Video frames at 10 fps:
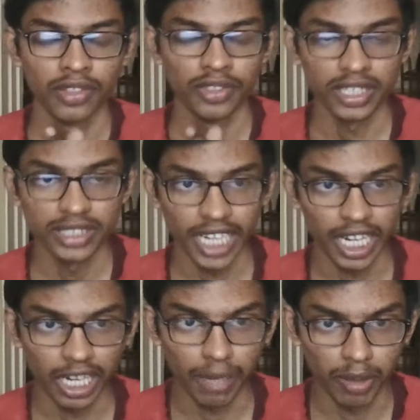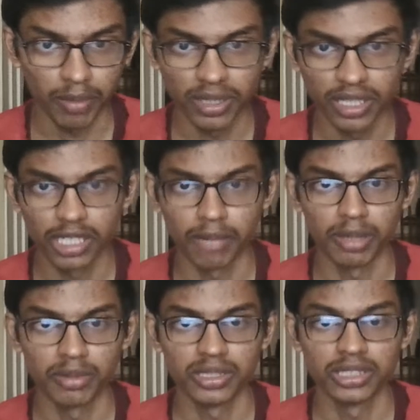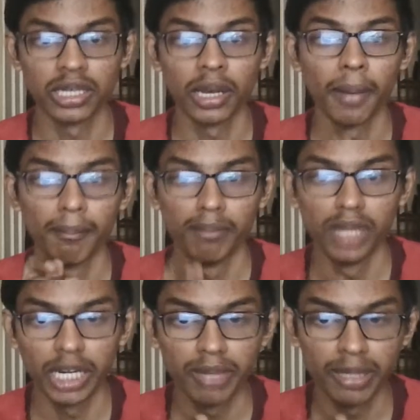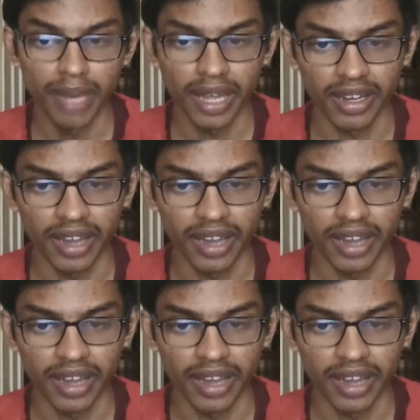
Then second compartment is the blood-brain barrier,